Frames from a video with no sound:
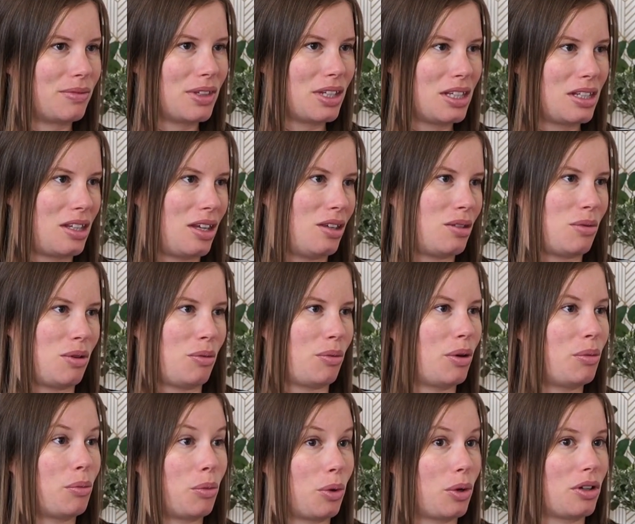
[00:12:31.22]
excuse me,
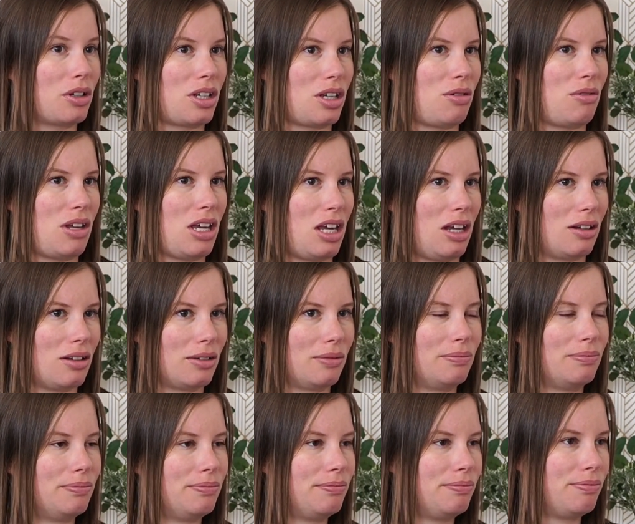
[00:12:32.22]
what more do you need
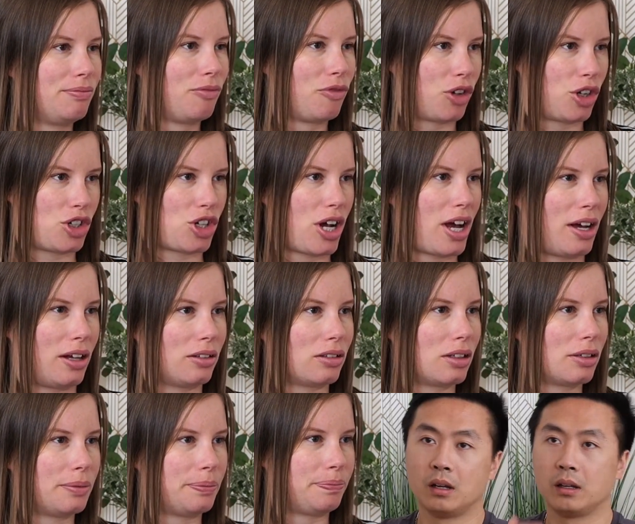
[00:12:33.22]
for a child?
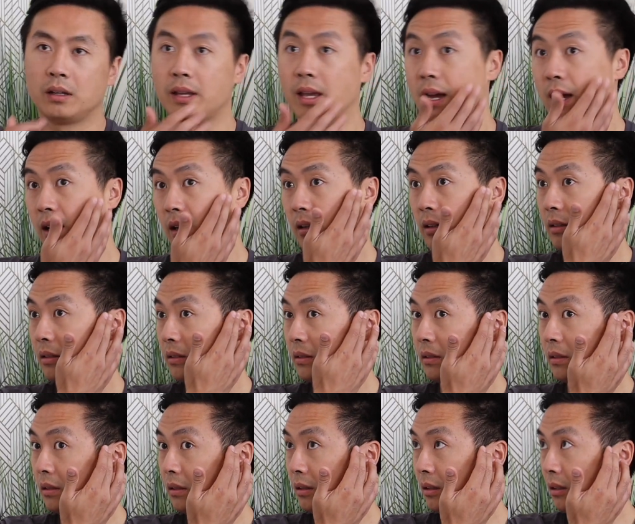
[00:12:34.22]
Yeah.
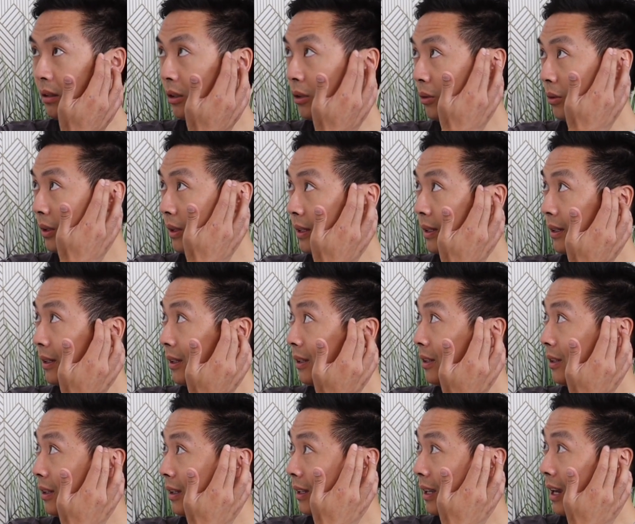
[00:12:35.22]
No, it's
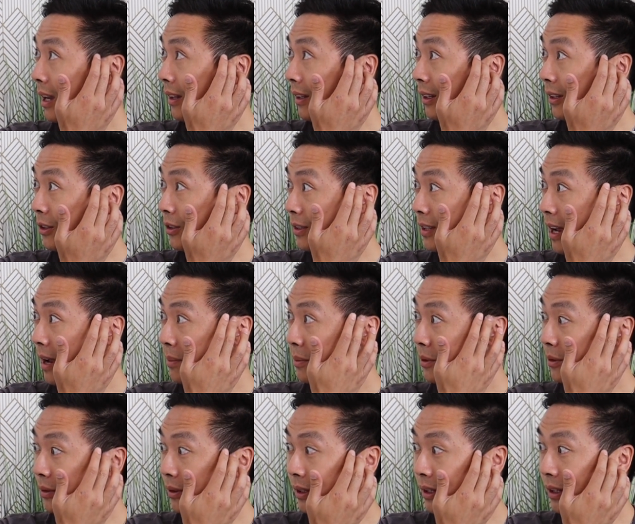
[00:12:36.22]
just, again, it's just
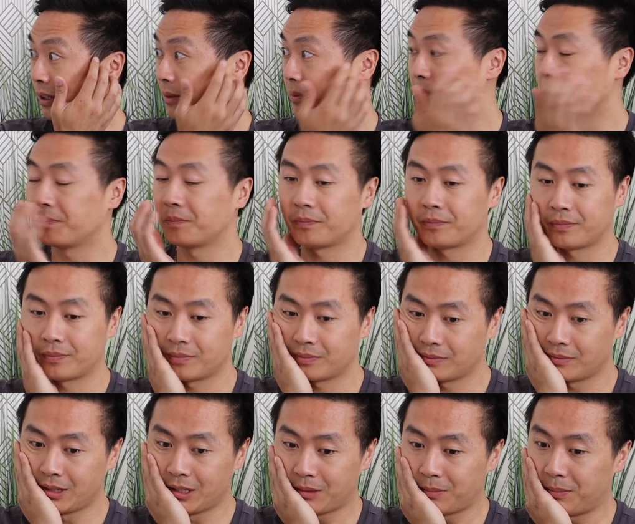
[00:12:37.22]
absolutely,
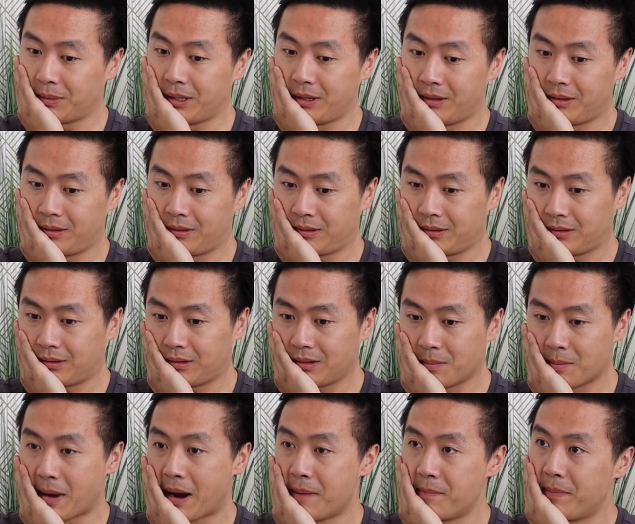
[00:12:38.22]
it's been
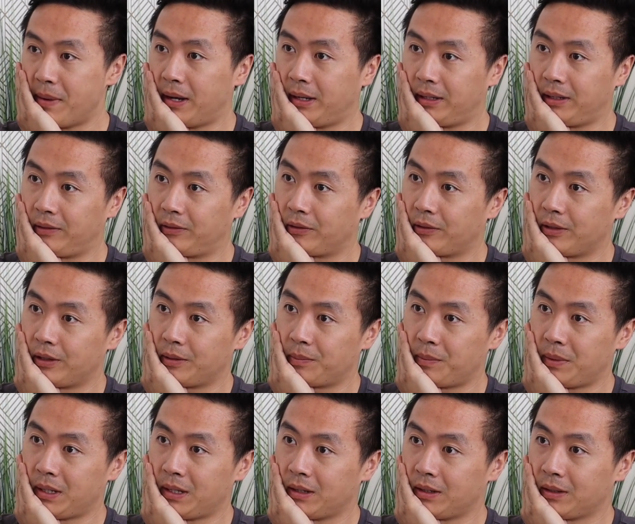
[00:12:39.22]
mind bending for us
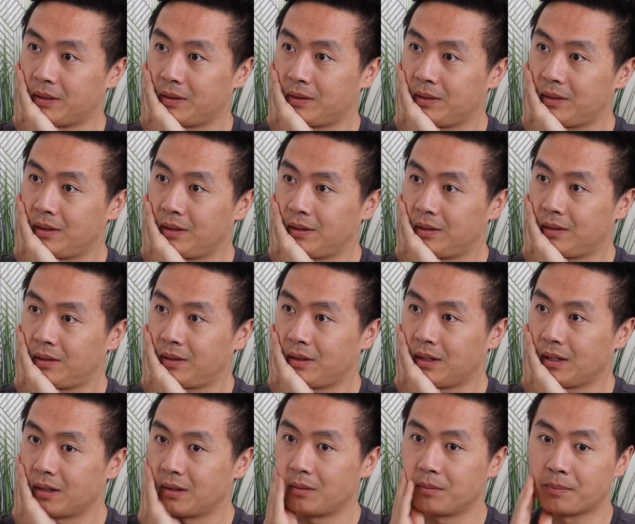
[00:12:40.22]
because
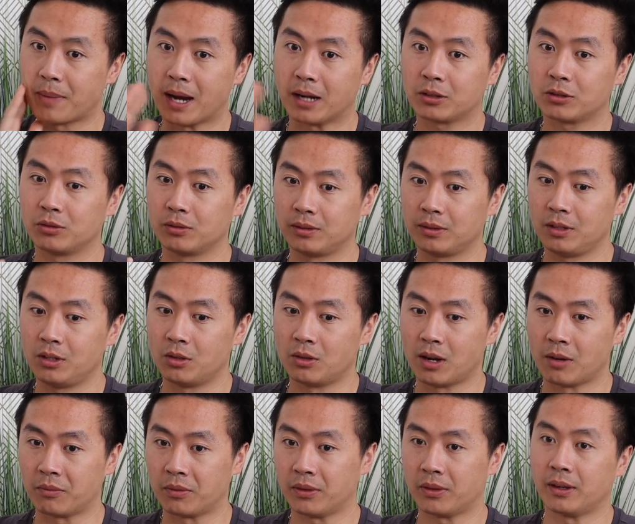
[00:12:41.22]
back to,
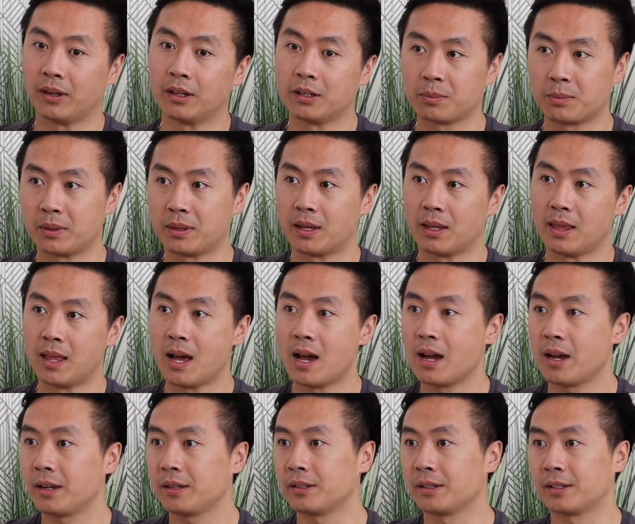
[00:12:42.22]
everything has been a
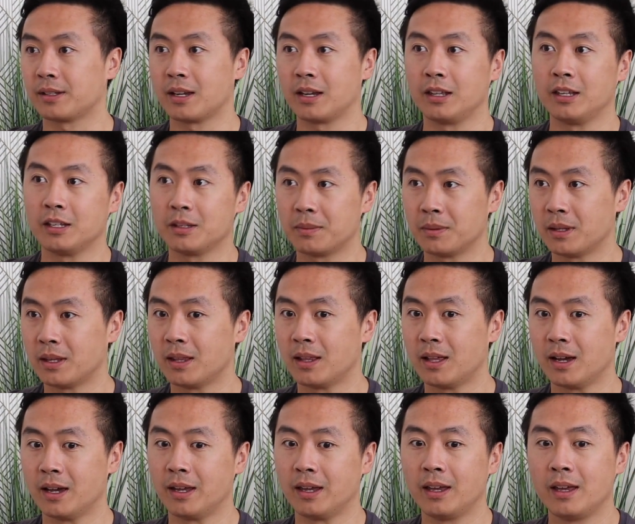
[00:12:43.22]
lie. Society's been a
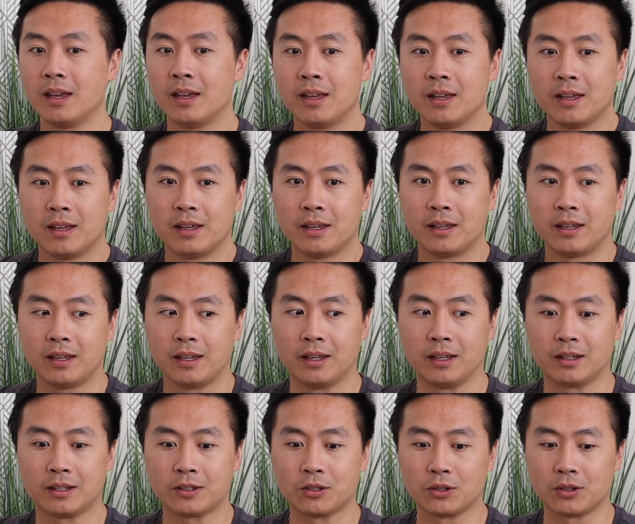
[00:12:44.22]
lie.
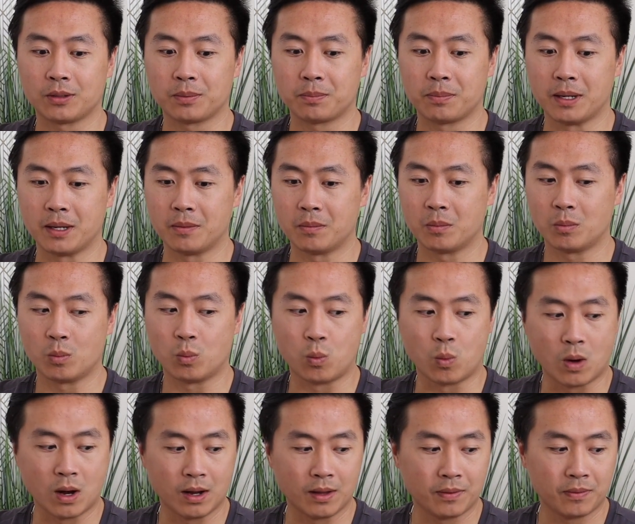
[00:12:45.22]
It's just been
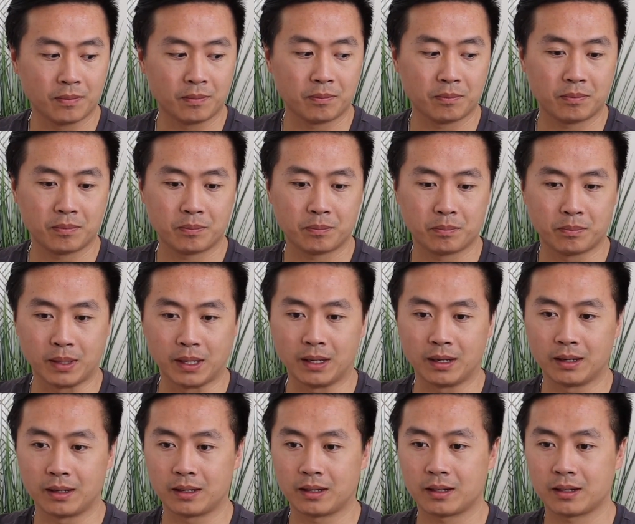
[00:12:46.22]
one
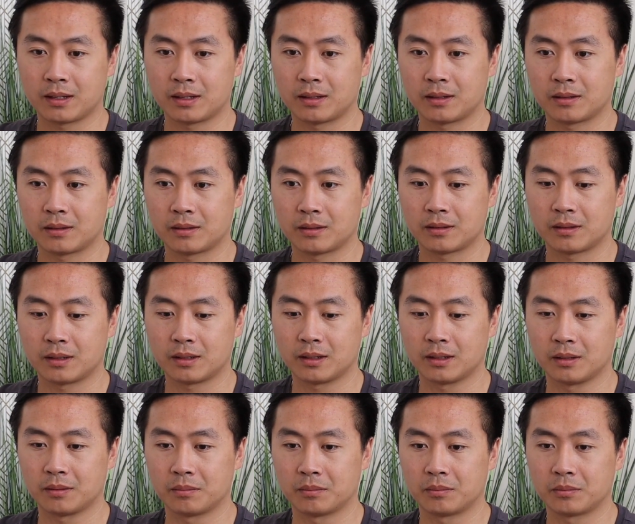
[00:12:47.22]
big,
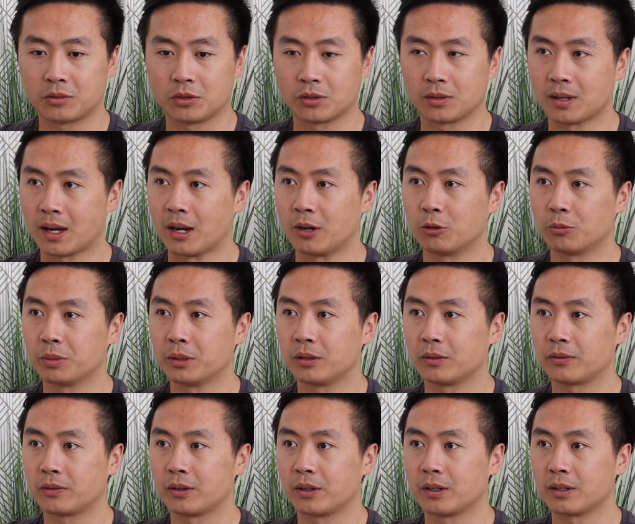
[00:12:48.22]
just eye opener
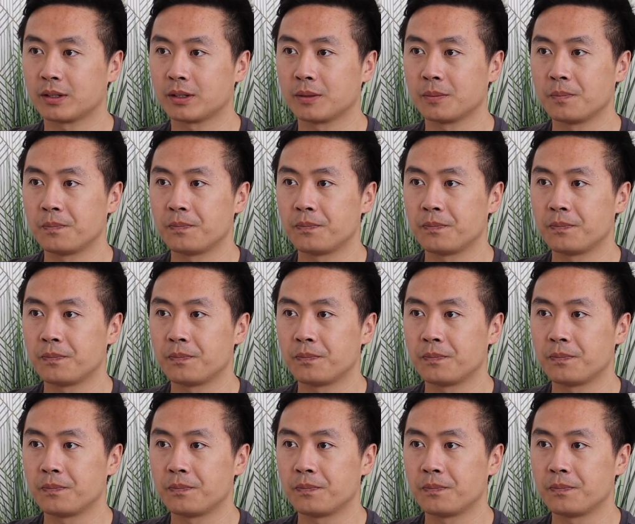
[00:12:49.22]
for us.